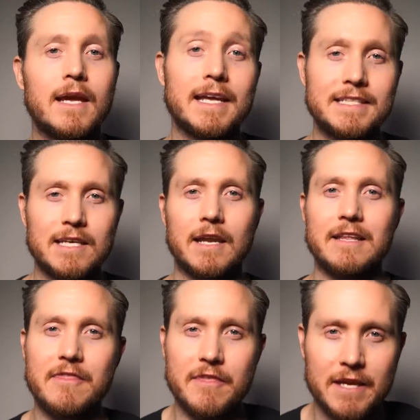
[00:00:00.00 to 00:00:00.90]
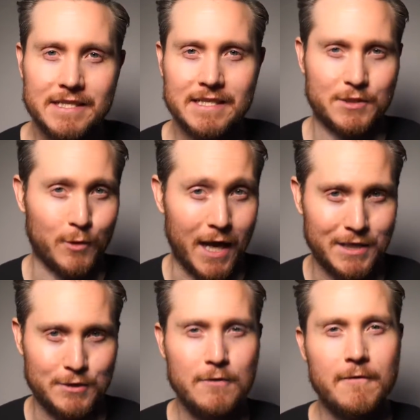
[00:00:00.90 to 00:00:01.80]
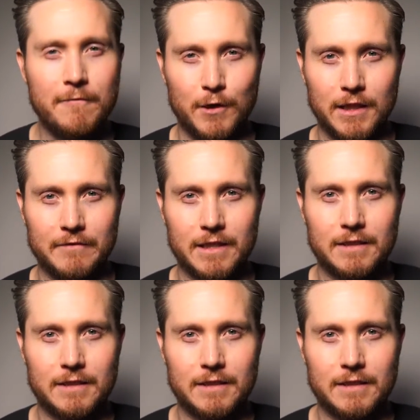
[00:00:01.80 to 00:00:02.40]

Hey, it's Todd, and this is what I do for a living.